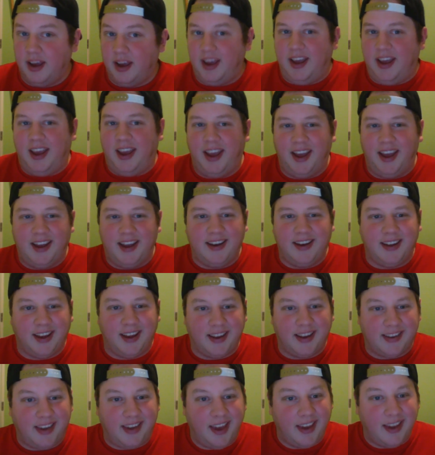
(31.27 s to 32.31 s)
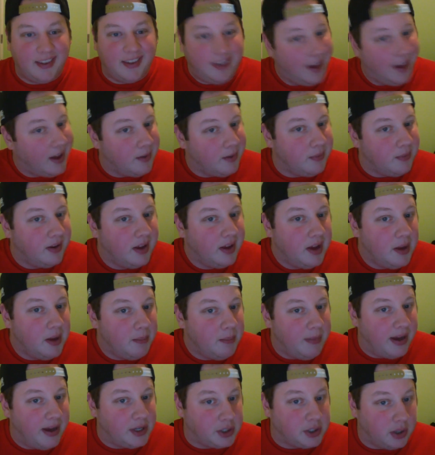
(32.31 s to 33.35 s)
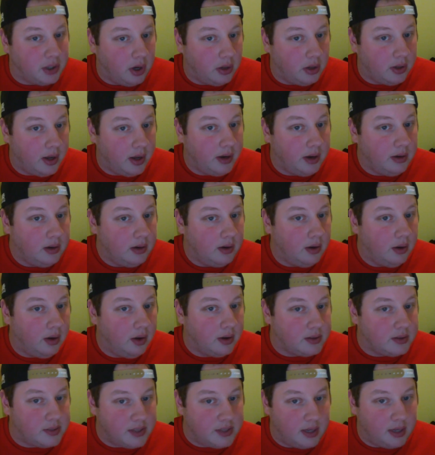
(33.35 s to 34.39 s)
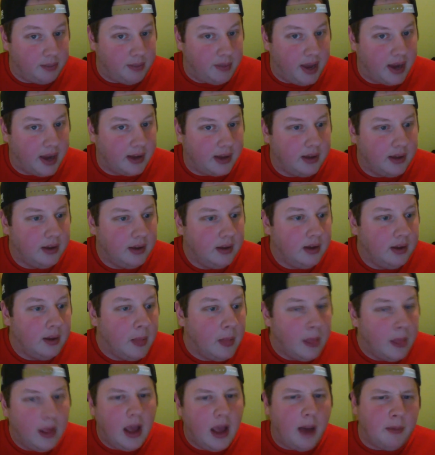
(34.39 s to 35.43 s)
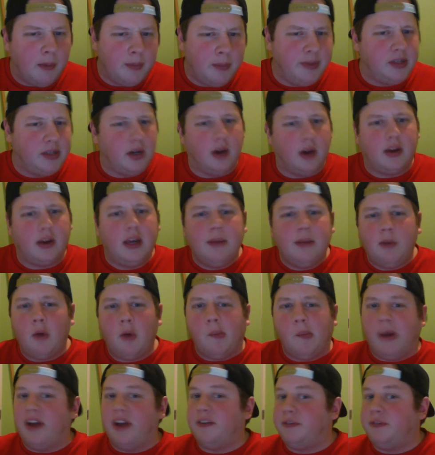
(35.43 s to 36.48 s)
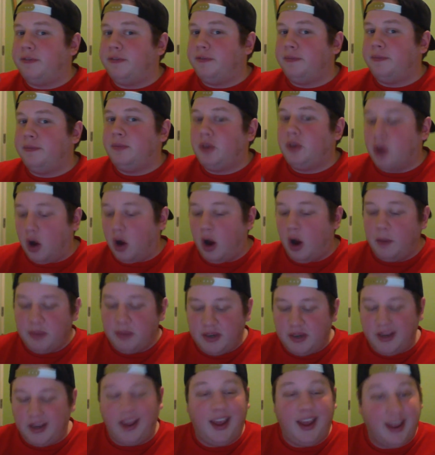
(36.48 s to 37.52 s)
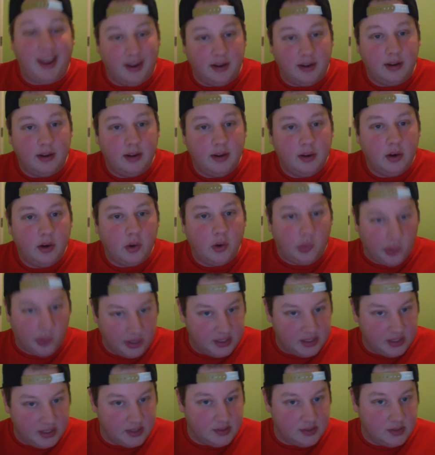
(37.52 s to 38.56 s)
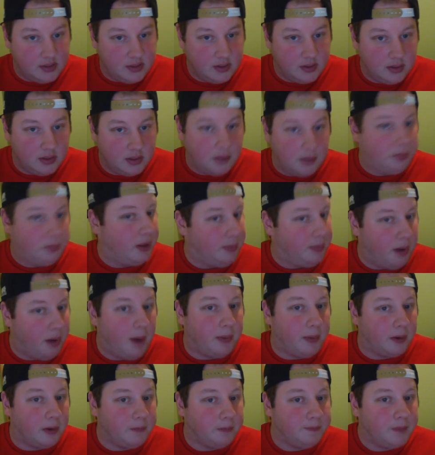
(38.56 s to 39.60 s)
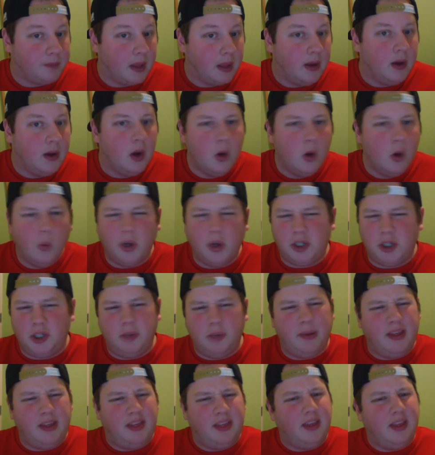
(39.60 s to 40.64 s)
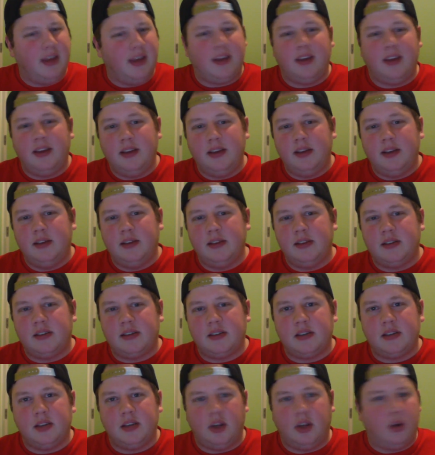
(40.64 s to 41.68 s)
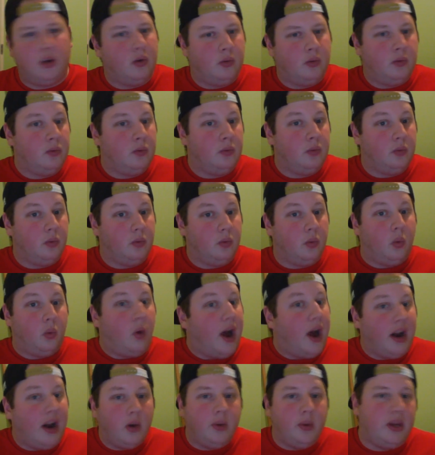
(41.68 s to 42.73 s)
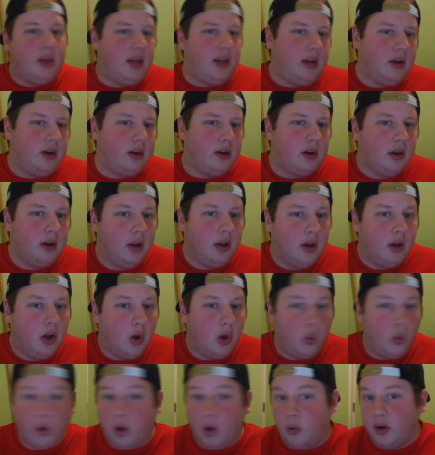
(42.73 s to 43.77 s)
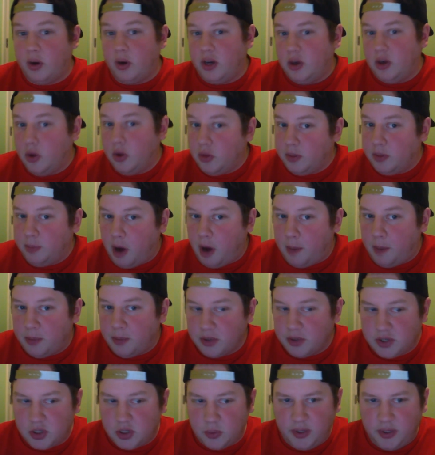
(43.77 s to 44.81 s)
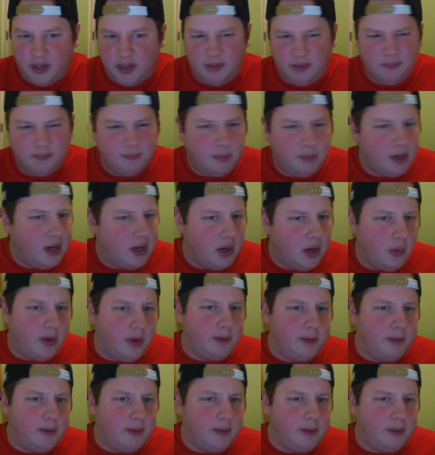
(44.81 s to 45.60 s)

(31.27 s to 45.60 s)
and I can't get Magic Online on said Mac, I'm going to be talking about my top ten reasons to play Pauper, which you may think is, you know, why are we here? We already know the Pauper suite, but you know what?